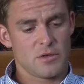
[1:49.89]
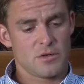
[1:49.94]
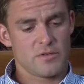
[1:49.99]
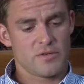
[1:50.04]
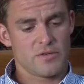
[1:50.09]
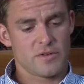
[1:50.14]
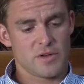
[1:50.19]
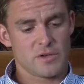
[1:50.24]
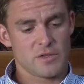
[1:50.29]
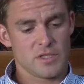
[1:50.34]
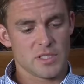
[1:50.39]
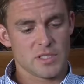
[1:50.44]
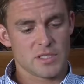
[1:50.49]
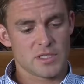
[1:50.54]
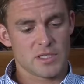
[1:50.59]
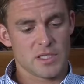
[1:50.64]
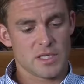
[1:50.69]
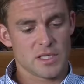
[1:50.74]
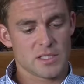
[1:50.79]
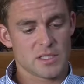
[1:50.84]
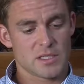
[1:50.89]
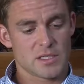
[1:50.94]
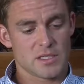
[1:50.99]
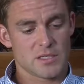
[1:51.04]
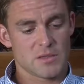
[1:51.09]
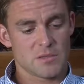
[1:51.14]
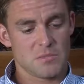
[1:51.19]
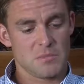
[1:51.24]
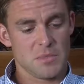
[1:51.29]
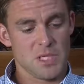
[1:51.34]
Fody at
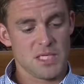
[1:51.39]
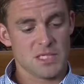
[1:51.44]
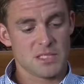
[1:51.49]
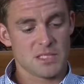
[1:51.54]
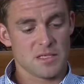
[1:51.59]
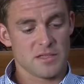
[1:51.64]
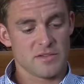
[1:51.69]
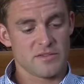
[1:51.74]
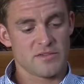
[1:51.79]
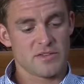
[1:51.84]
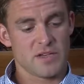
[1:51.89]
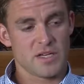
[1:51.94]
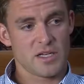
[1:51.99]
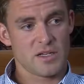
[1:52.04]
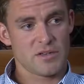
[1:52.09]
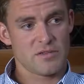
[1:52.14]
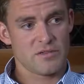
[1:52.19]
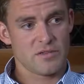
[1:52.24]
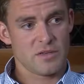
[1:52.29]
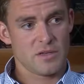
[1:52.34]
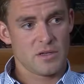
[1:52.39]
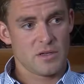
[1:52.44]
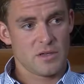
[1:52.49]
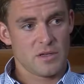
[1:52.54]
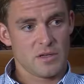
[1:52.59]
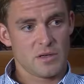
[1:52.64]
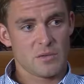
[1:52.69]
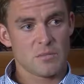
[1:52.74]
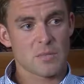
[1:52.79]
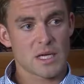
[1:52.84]
6, me still at 5,
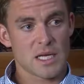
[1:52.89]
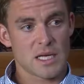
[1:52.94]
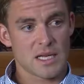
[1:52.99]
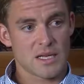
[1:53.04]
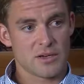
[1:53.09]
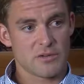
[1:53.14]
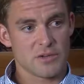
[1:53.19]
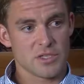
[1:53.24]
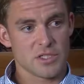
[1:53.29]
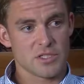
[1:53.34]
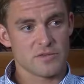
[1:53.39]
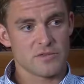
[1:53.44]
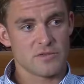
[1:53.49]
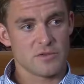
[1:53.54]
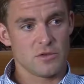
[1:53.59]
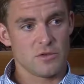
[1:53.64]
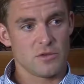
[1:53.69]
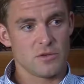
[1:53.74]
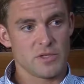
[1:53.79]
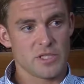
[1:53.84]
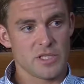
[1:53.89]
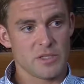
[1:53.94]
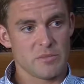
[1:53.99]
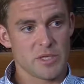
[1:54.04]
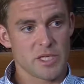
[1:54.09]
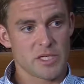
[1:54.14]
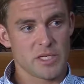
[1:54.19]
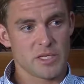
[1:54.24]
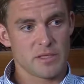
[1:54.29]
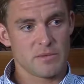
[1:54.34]
Matt Langridge at 4 in the
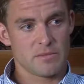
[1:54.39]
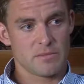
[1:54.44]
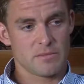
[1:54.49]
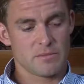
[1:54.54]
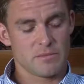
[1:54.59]
bucket.